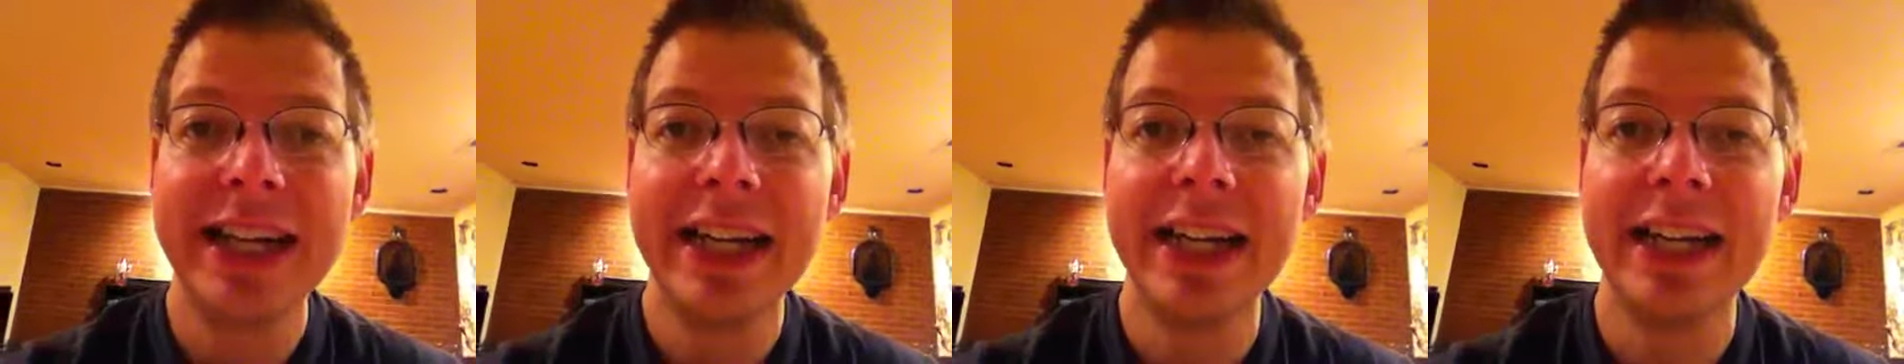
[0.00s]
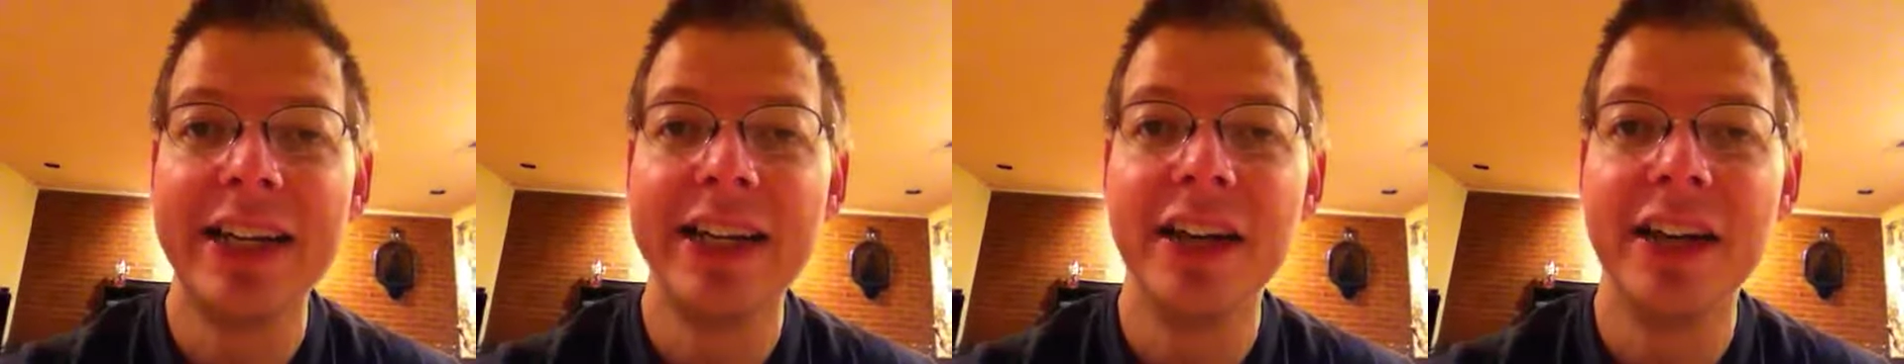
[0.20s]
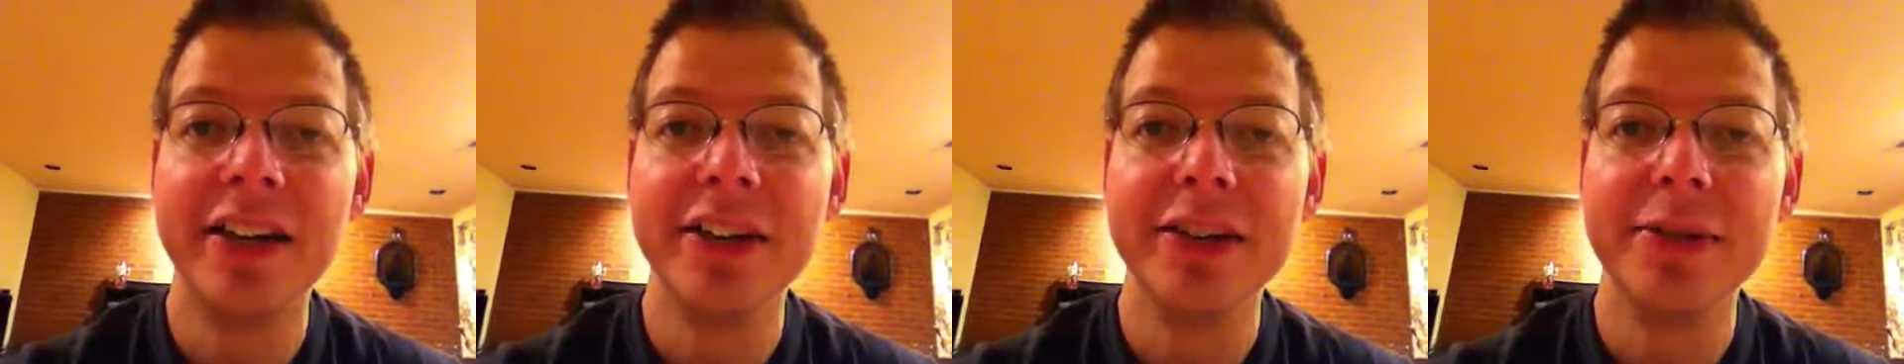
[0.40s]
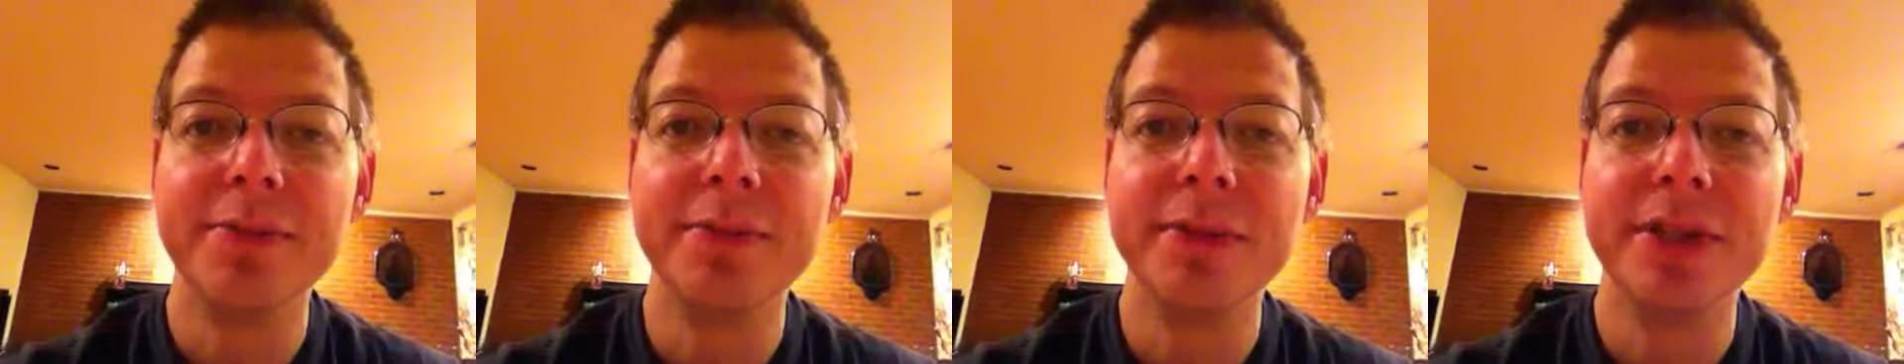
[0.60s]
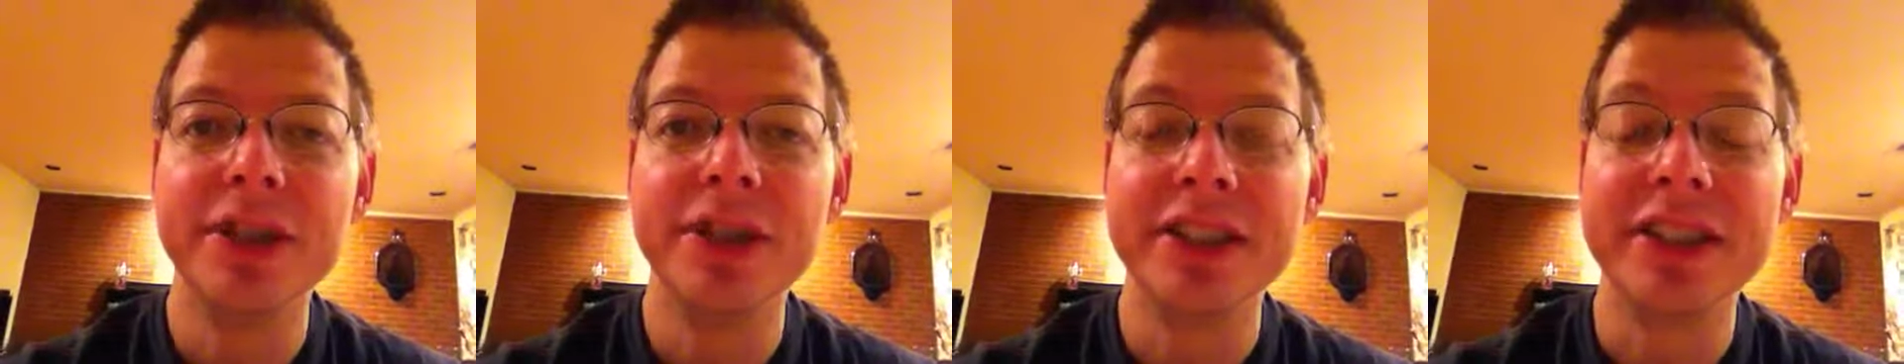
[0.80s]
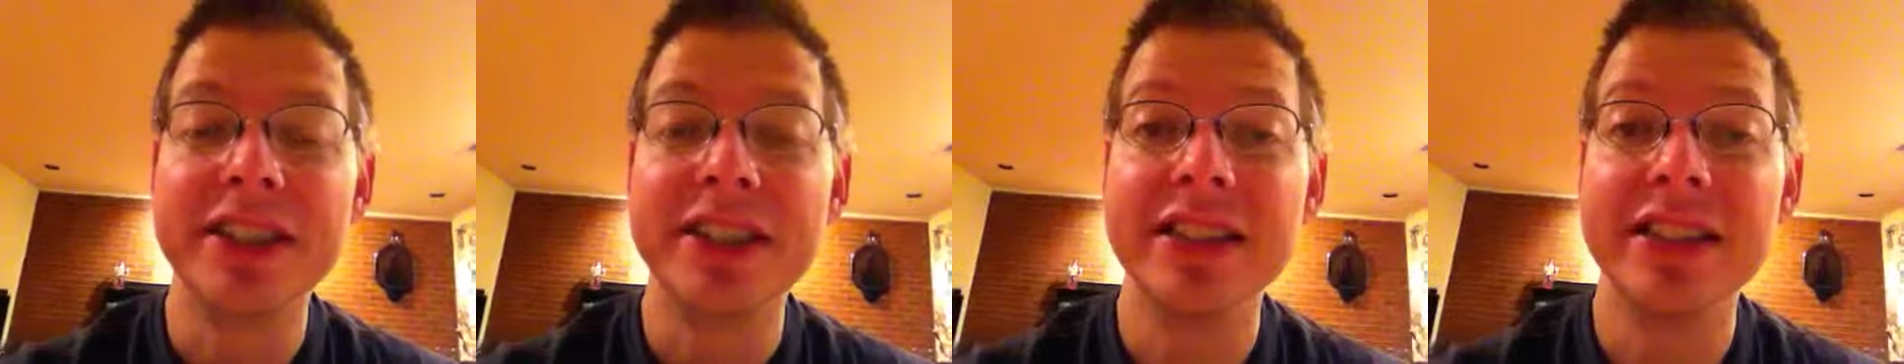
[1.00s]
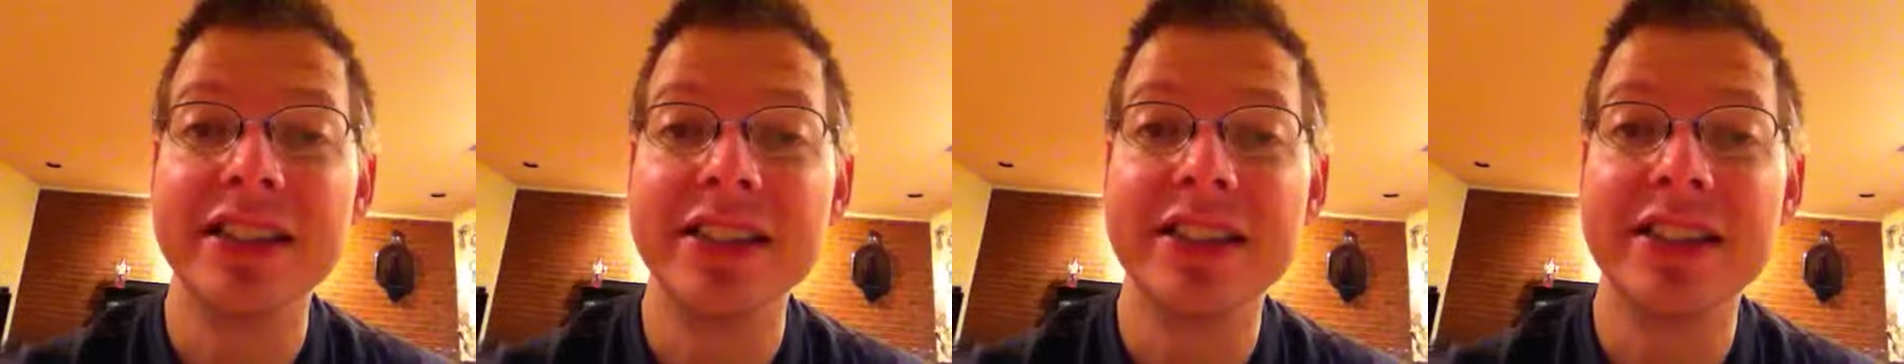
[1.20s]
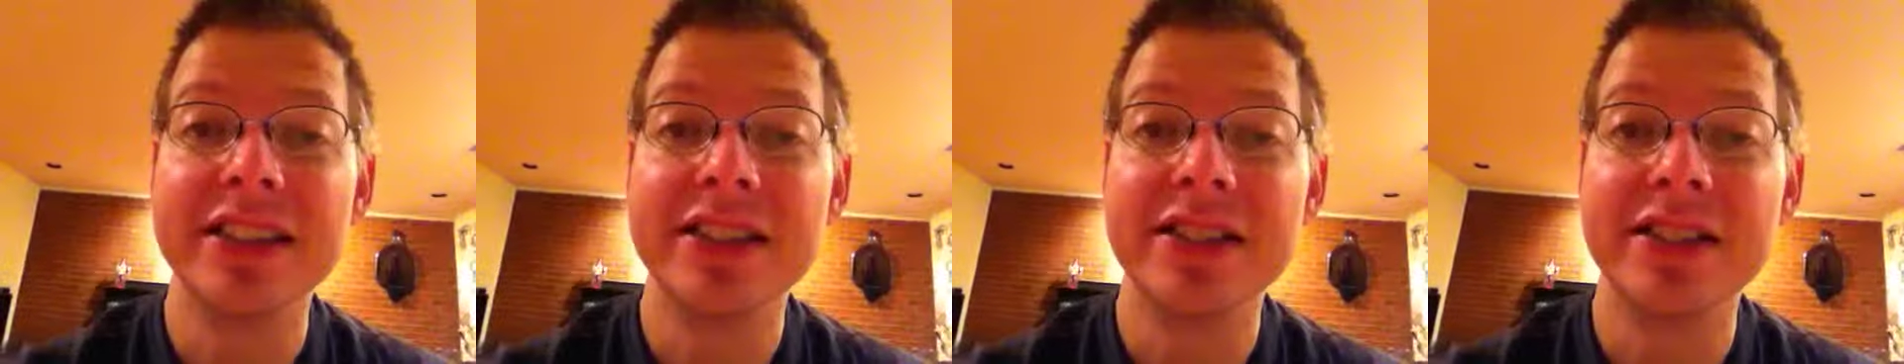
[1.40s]
and other books, and
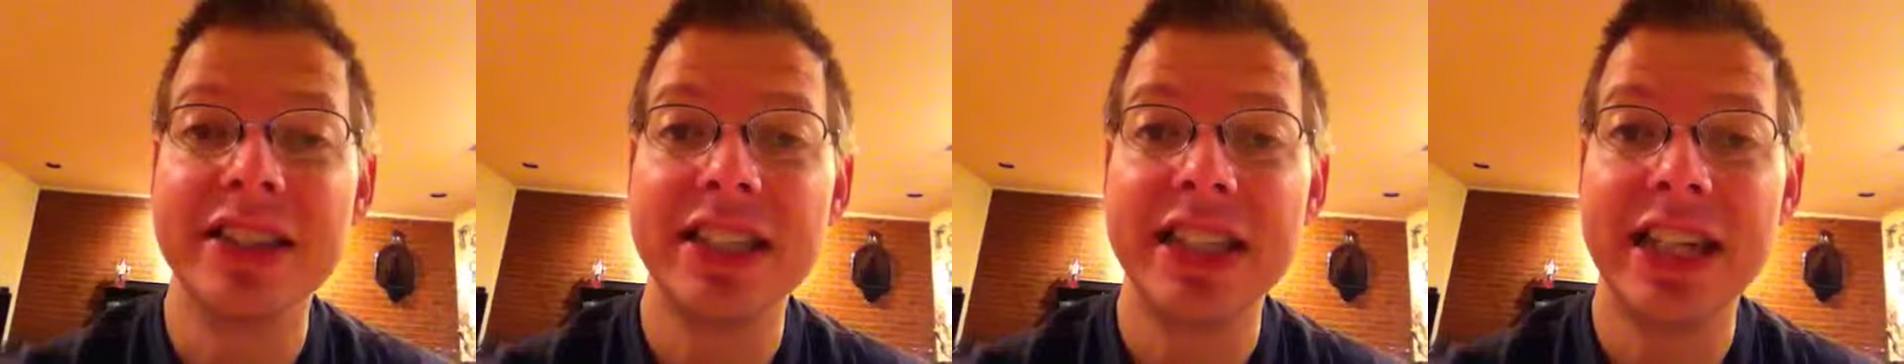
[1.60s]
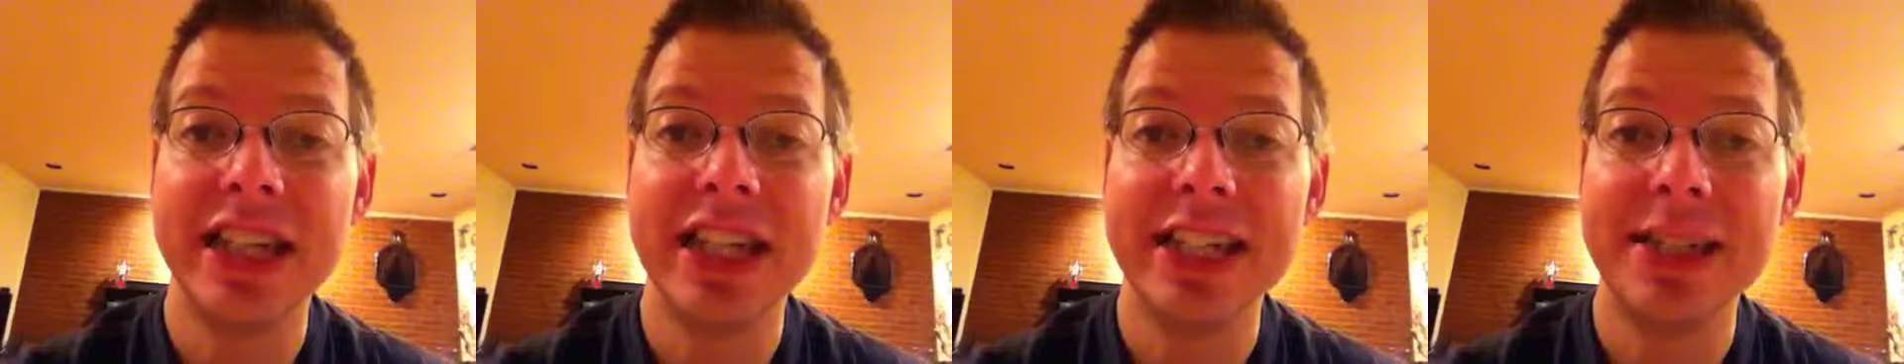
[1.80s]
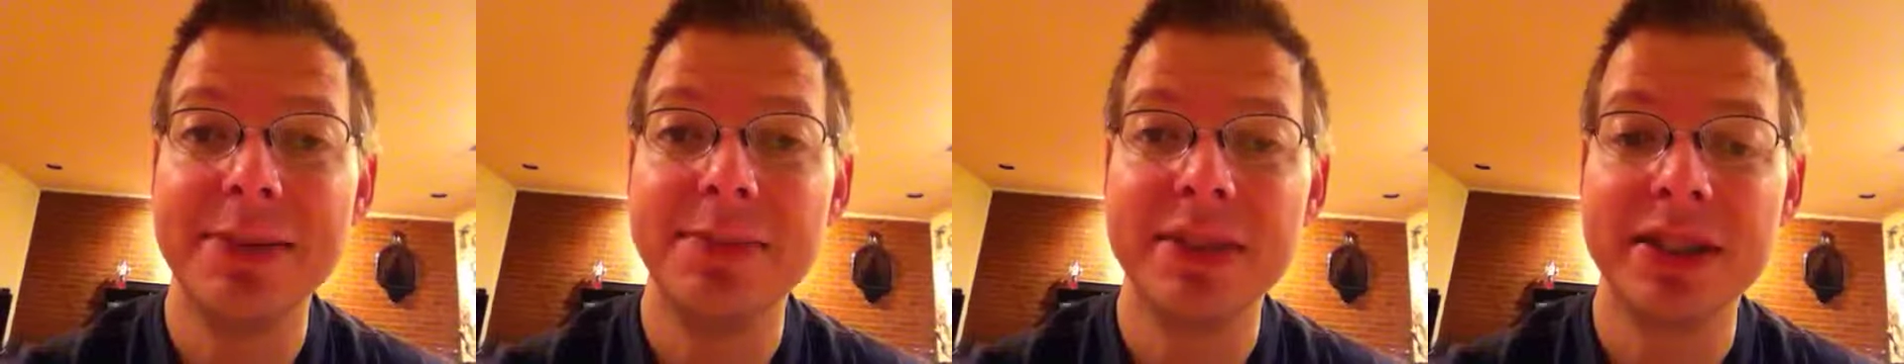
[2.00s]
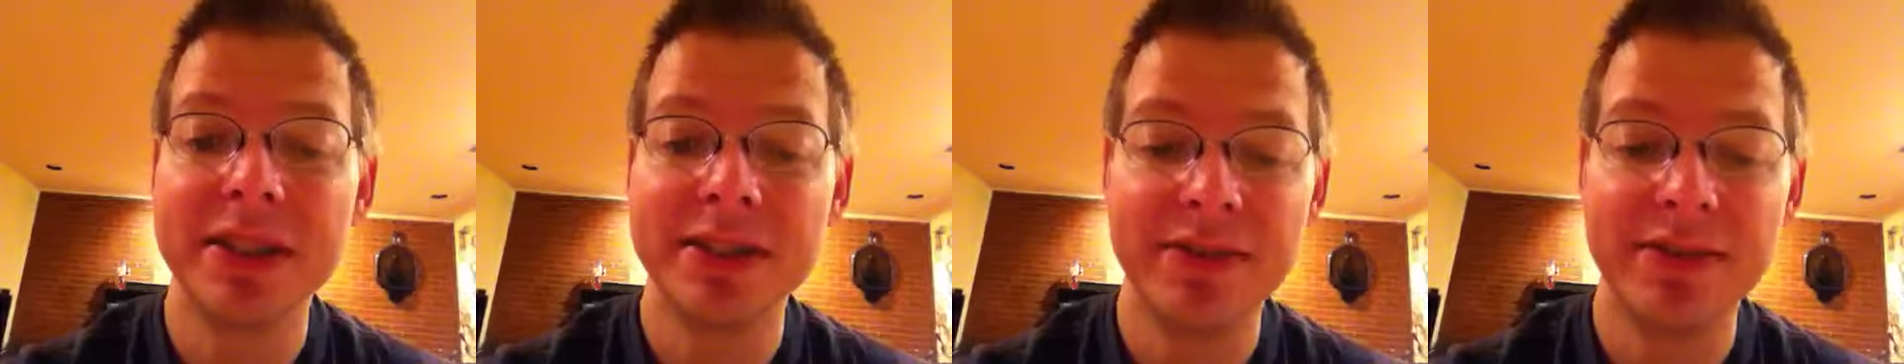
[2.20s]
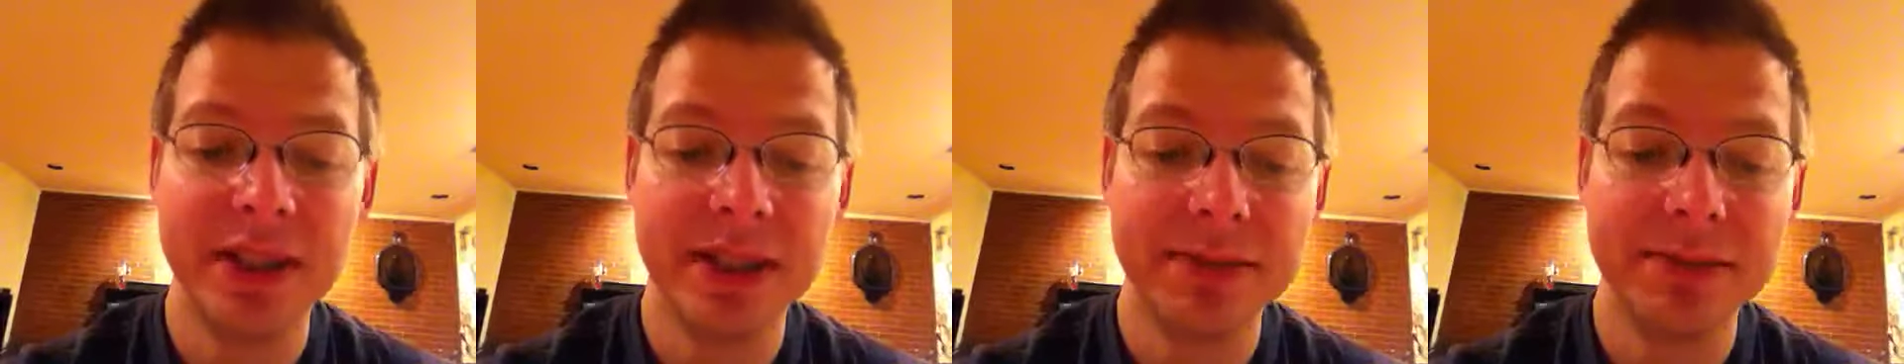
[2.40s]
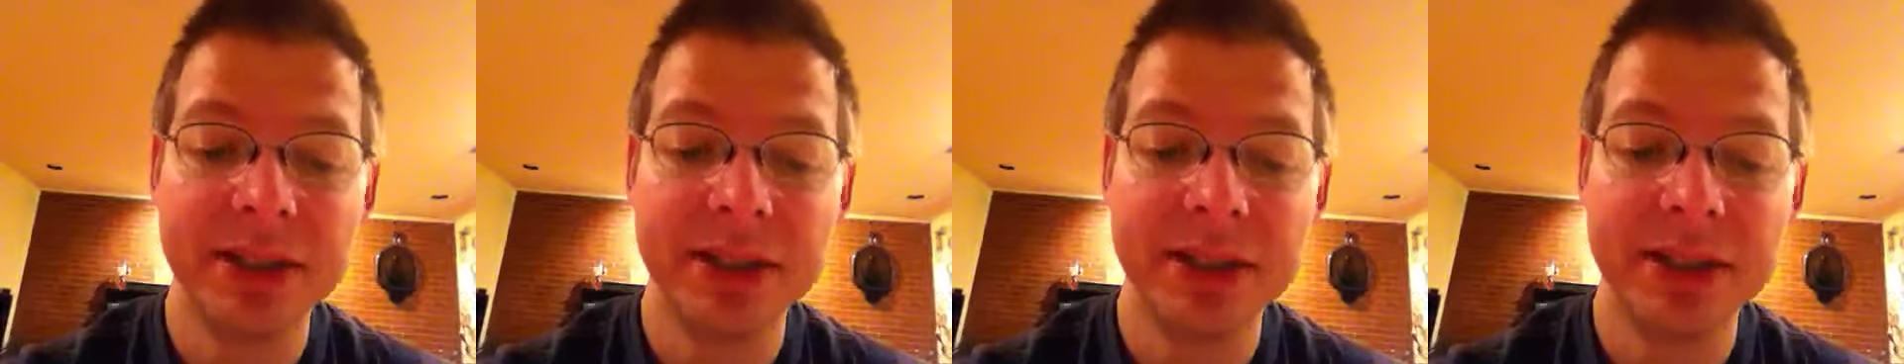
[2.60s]
listen to tapes and